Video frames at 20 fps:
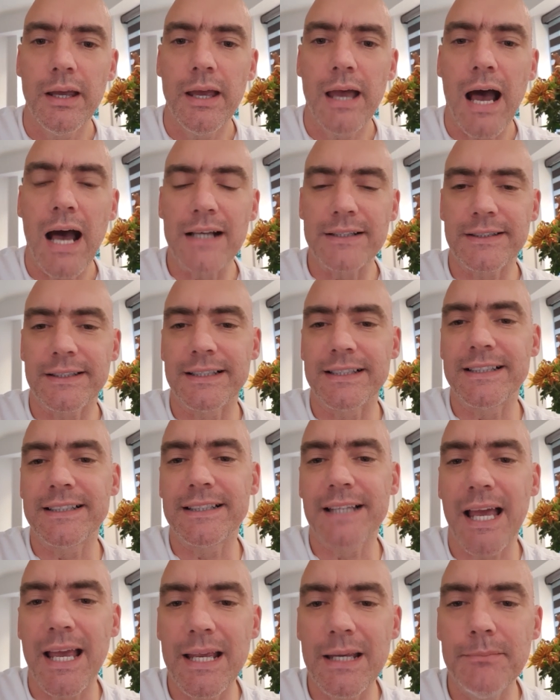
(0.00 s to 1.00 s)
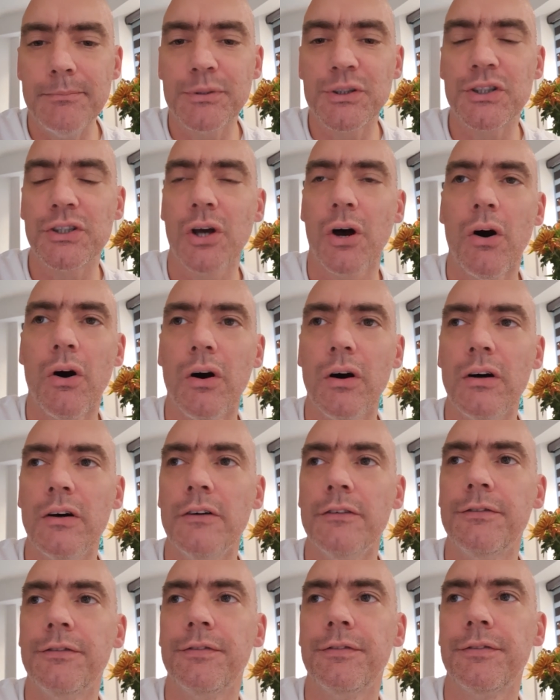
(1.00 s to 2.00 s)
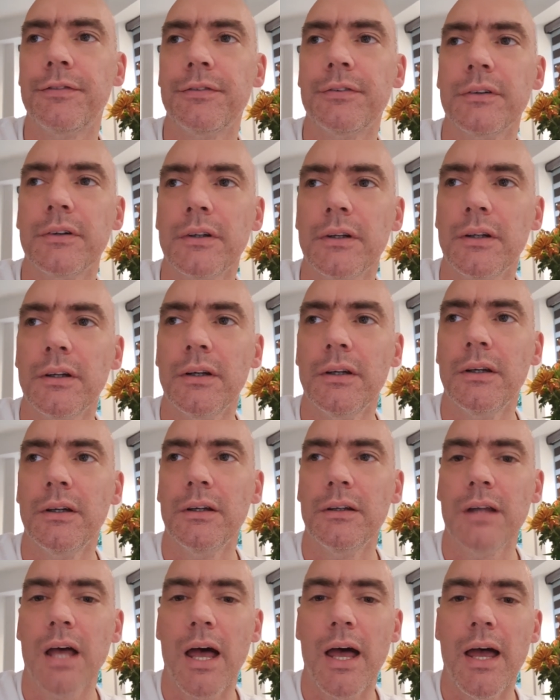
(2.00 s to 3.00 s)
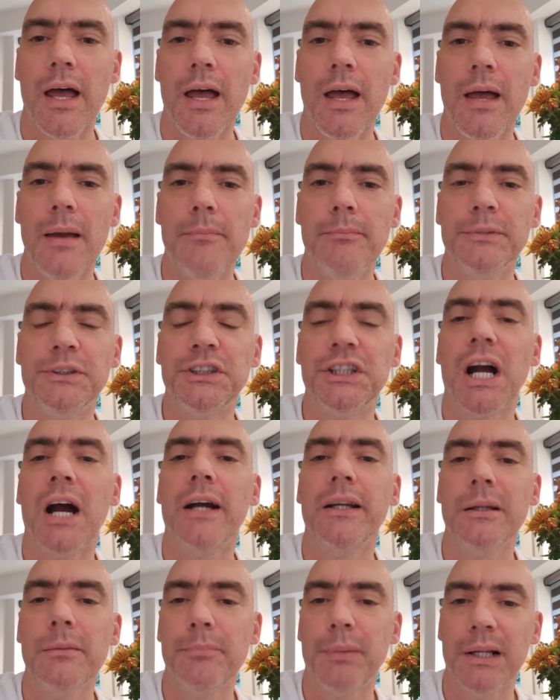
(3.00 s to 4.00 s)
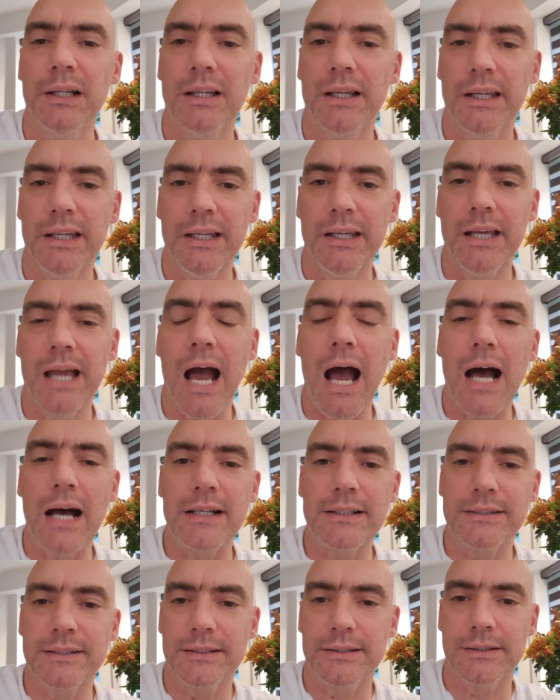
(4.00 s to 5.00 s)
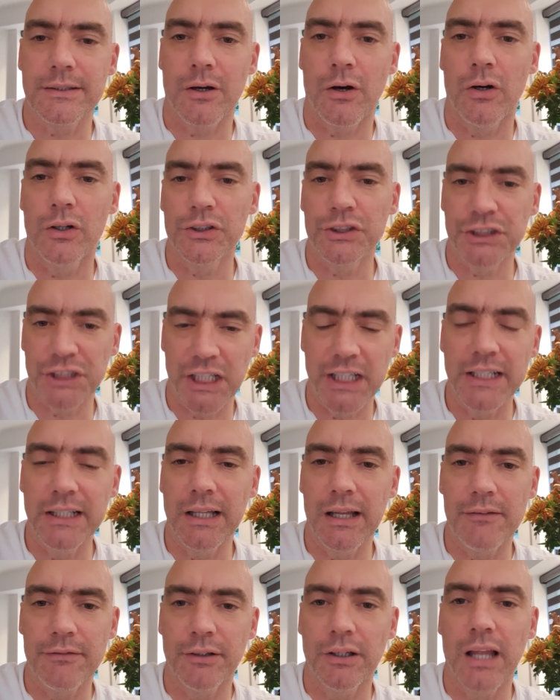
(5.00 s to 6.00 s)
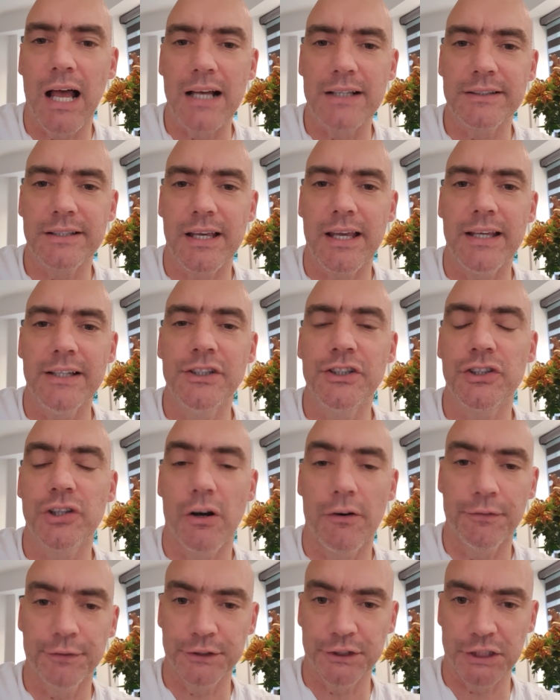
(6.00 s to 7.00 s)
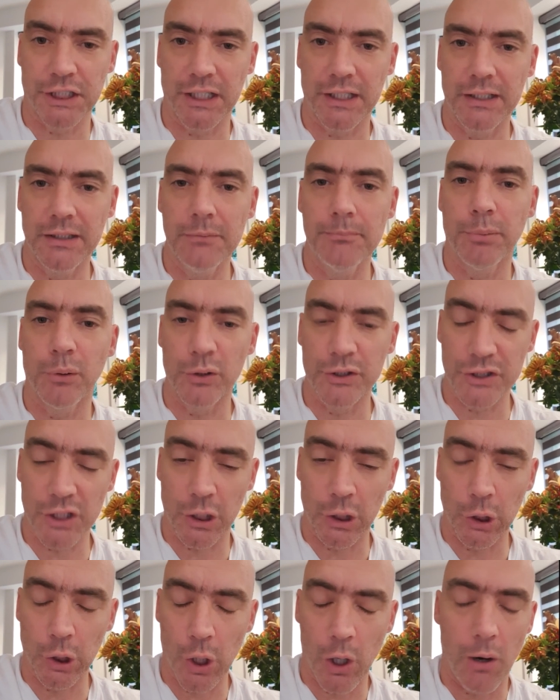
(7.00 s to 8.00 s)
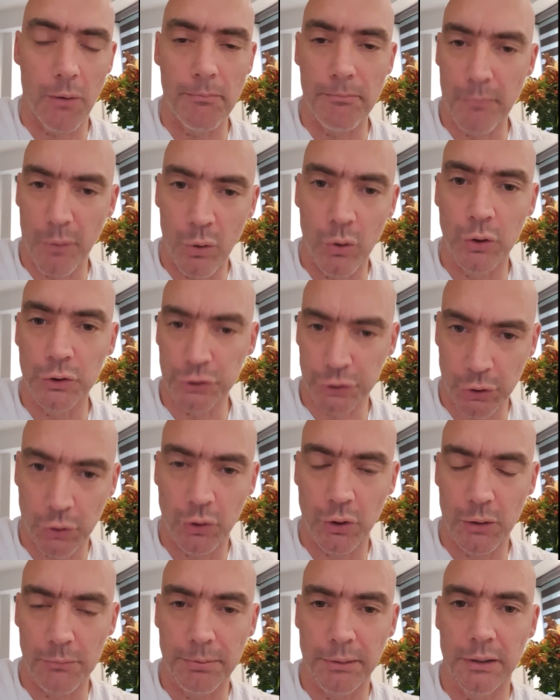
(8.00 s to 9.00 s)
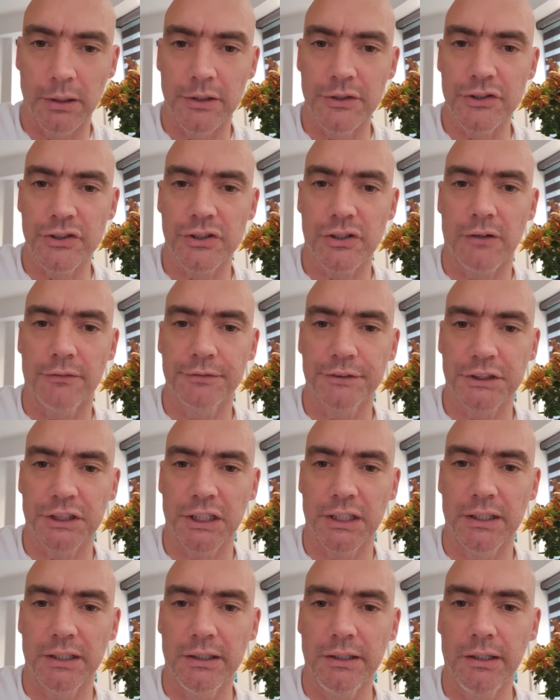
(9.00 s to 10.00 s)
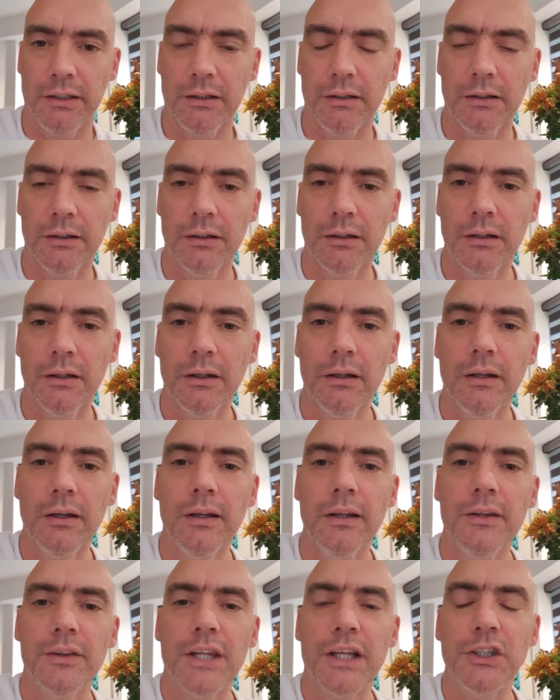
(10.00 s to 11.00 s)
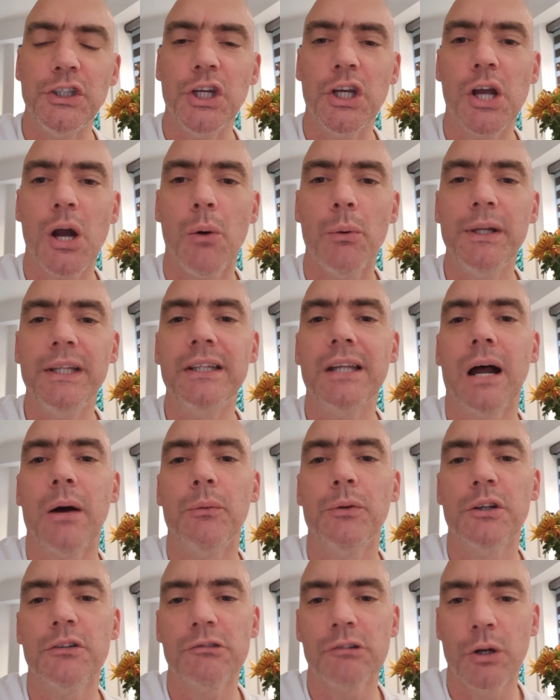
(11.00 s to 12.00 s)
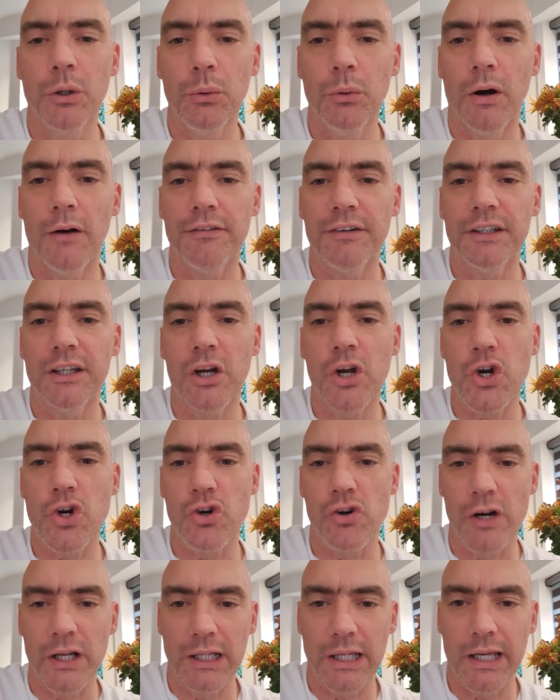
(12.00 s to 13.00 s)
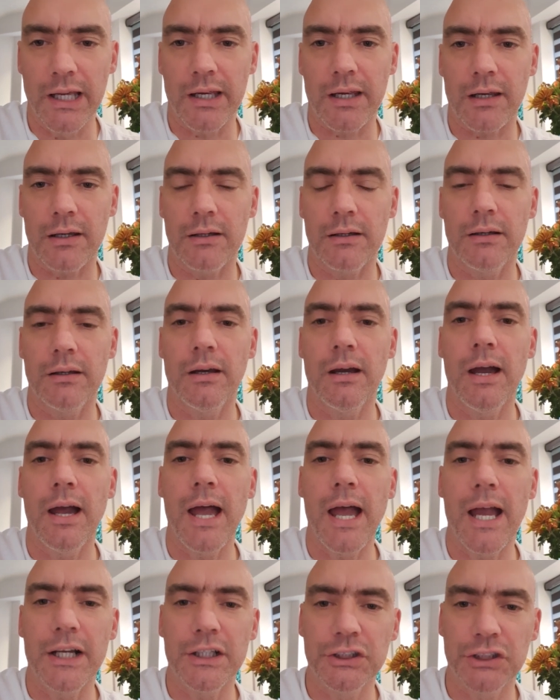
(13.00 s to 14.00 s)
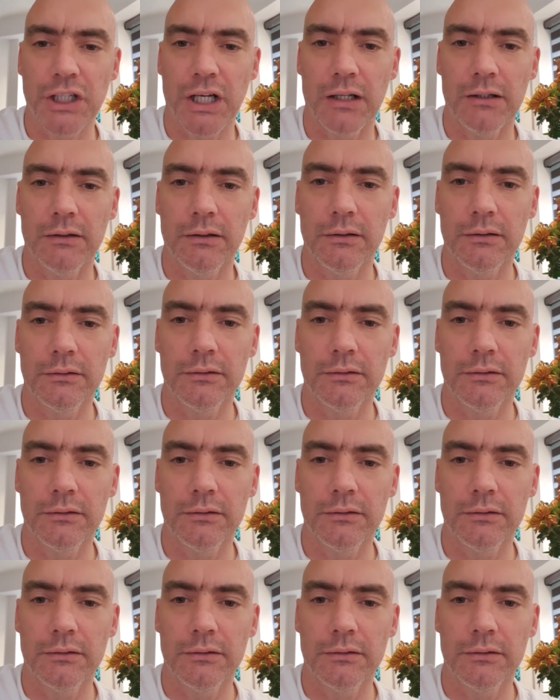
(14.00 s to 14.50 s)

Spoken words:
has the same sort of shinability or sheen level as a soft sheen, but is a lot more durable than soft sheen, then you're going down the route of an acrylic eggshell.